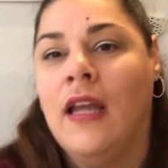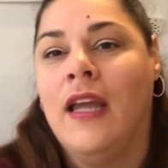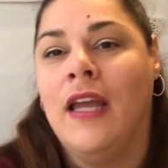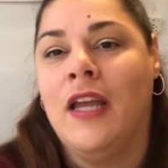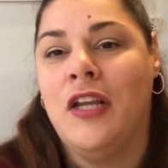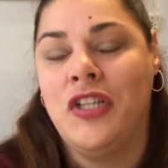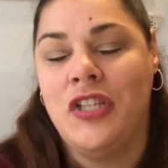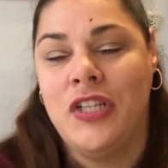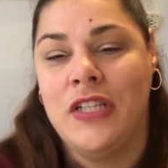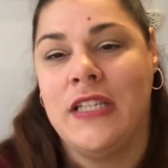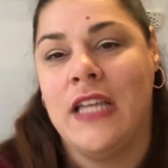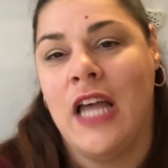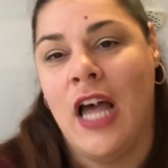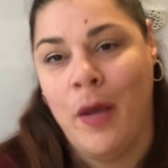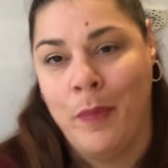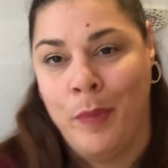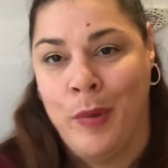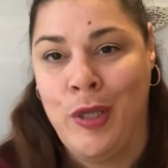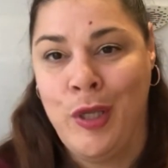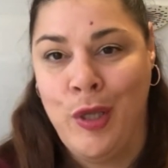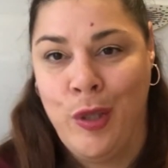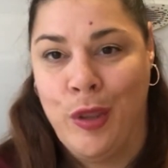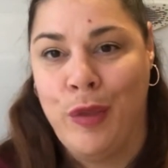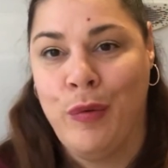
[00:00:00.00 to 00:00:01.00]
It's just
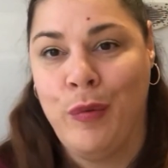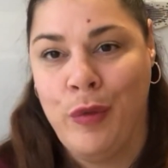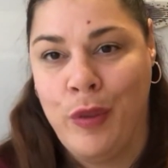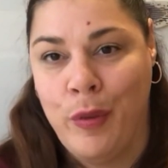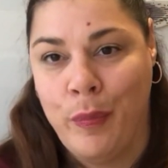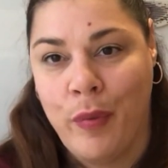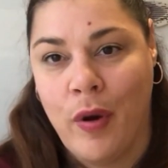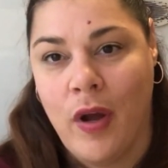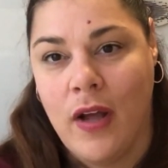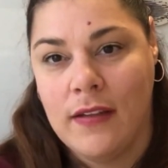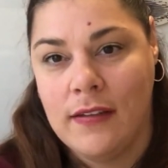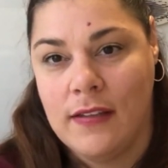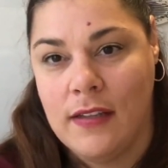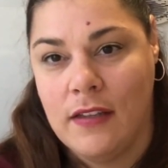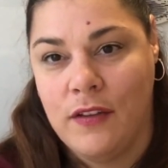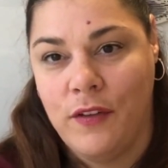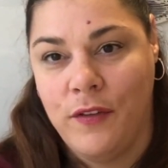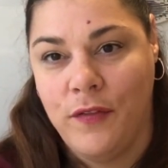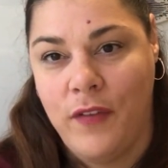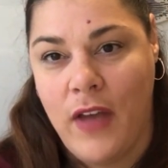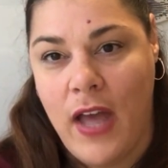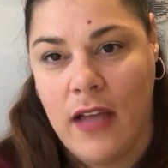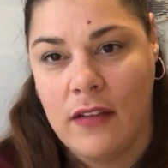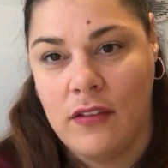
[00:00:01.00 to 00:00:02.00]
helping you through the process
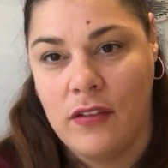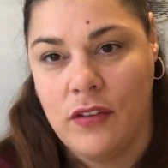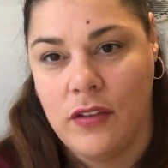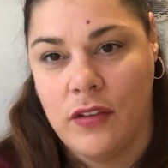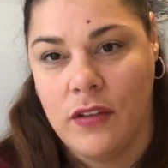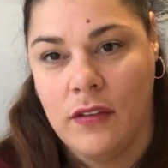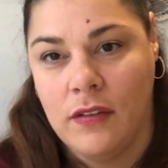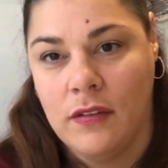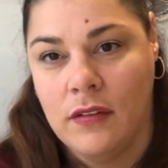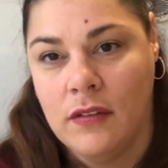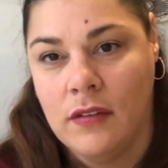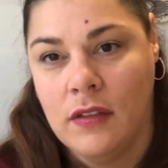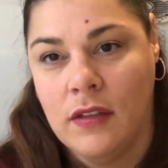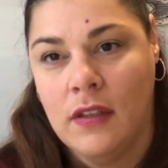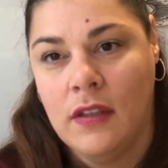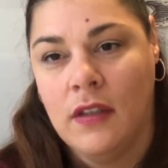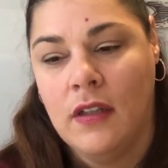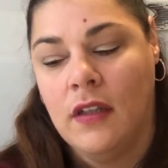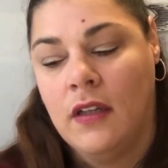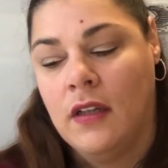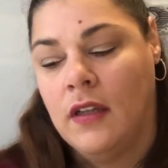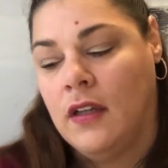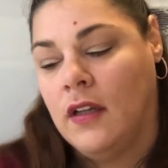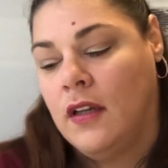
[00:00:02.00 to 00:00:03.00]
faster.
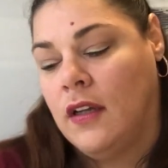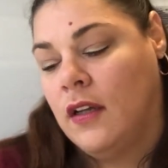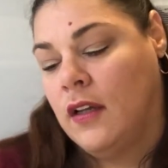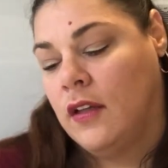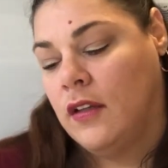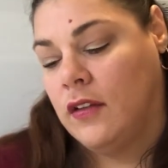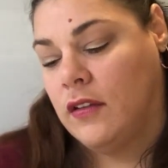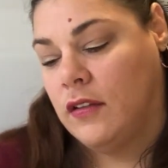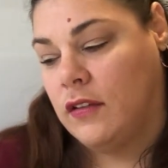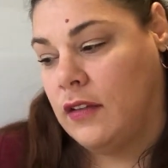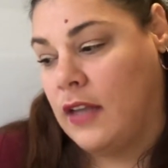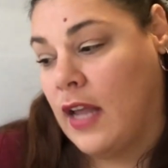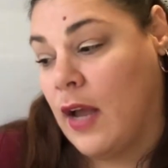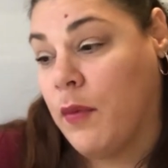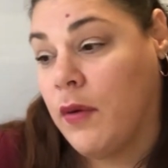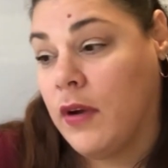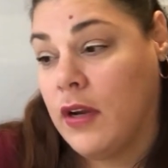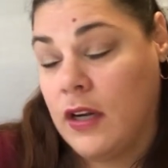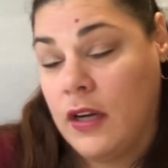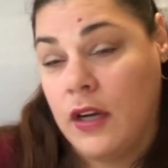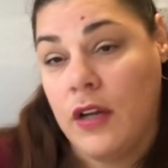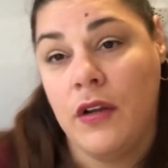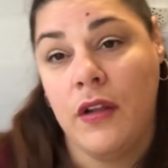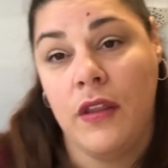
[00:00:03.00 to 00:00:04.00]
So now we're
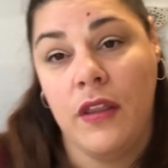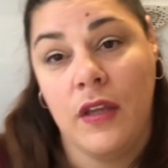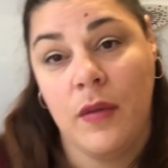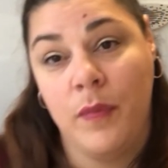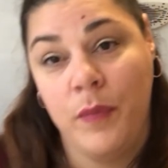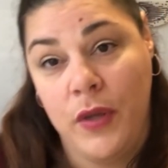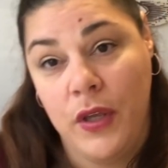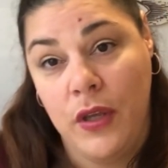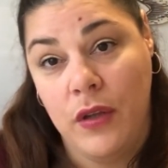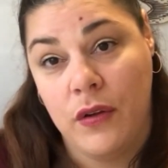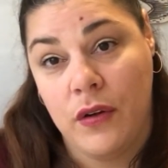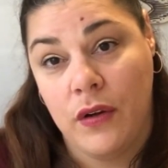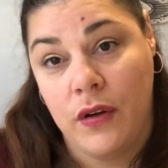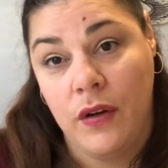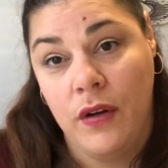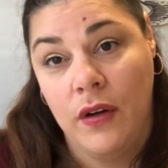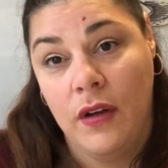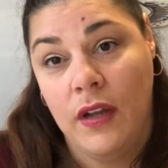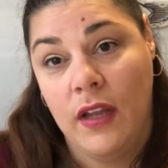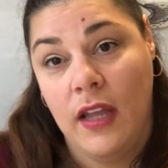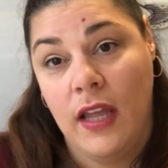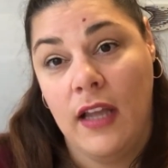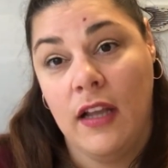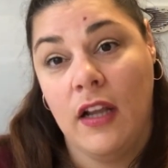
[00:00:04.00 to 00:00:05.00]
going to go to the computer
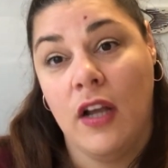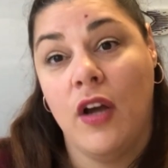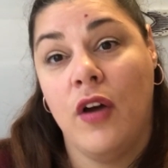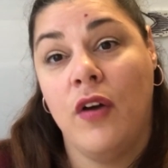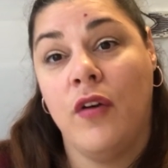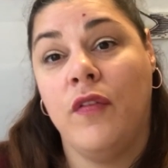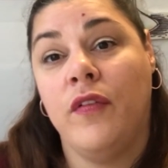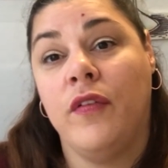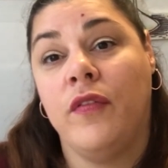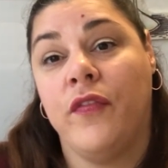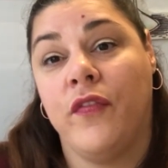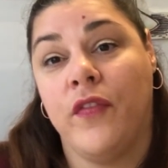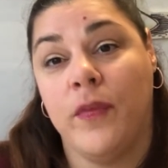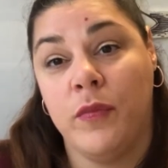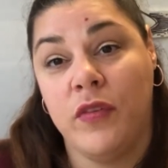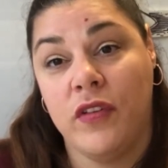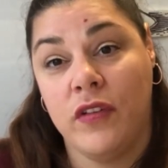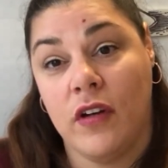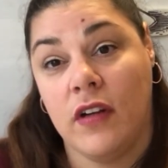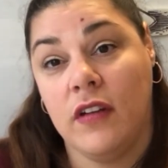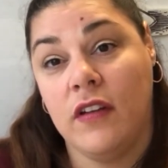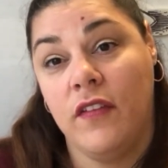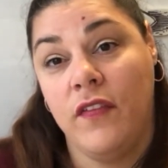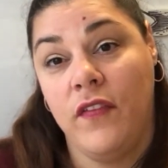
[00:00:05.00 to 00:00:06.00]
and go from
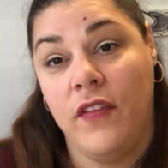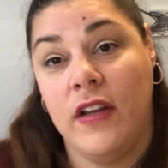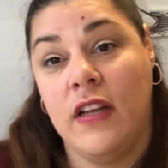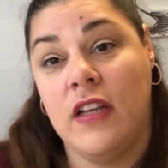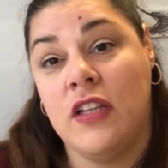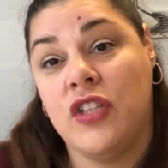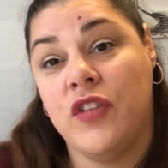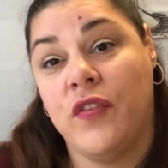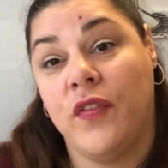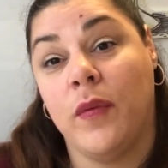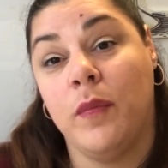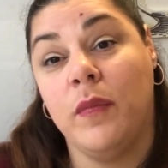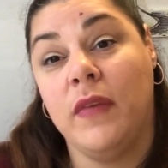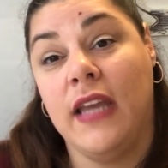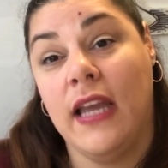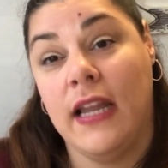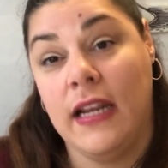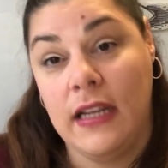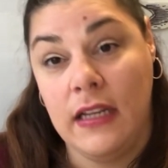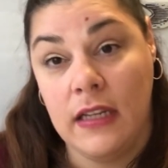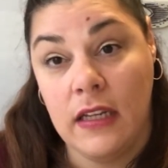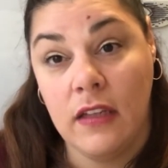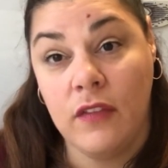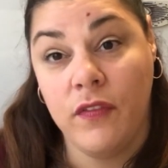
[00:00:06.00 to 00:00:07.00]
start to finish, from
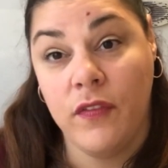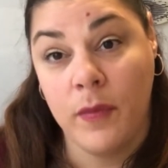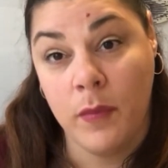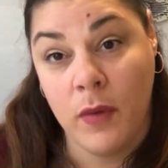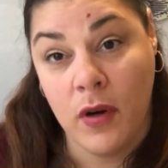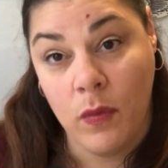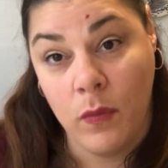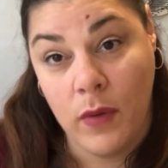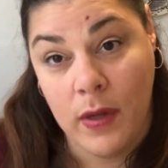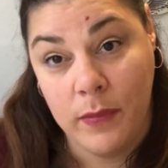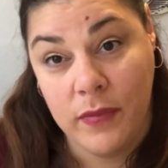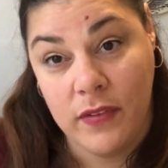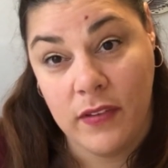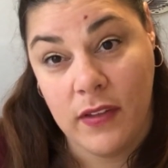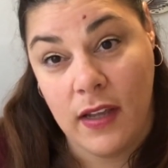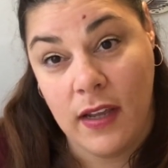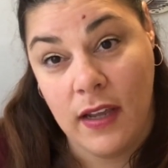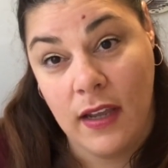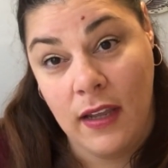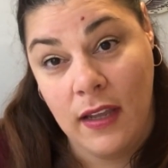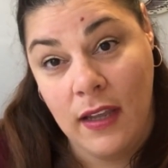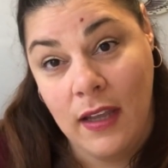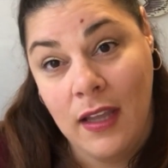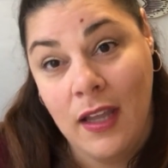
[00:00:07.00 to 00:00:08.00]
getting it from our
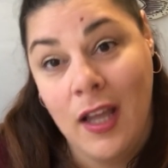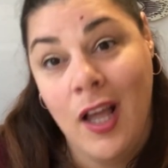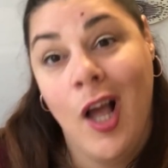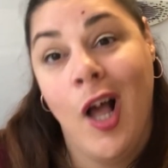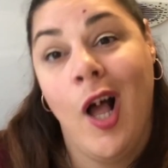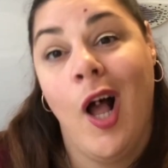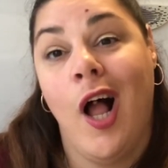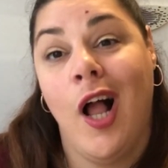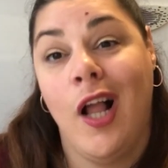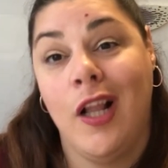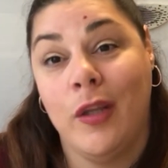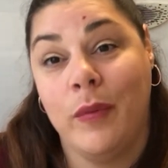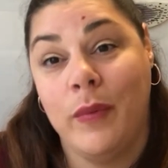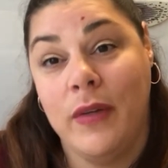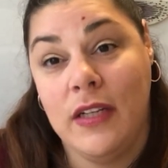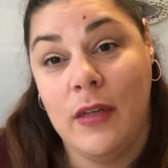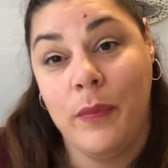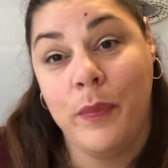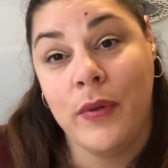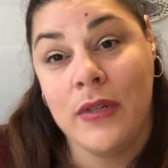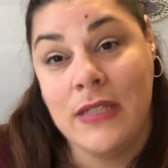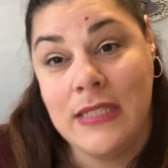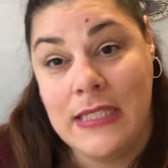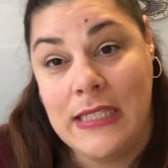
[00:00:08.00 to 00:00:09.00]
website all the way
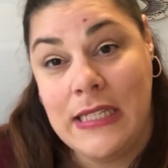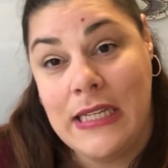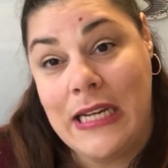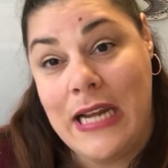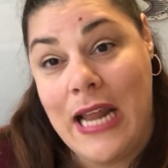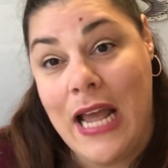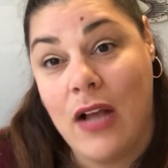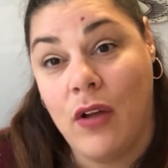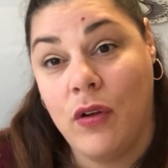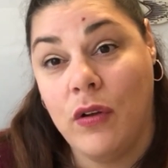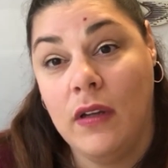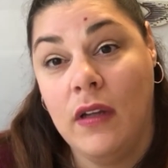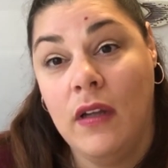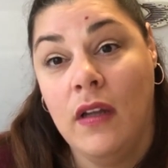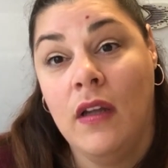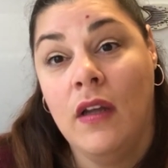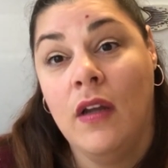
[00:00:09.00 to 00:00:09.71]
to printing it out.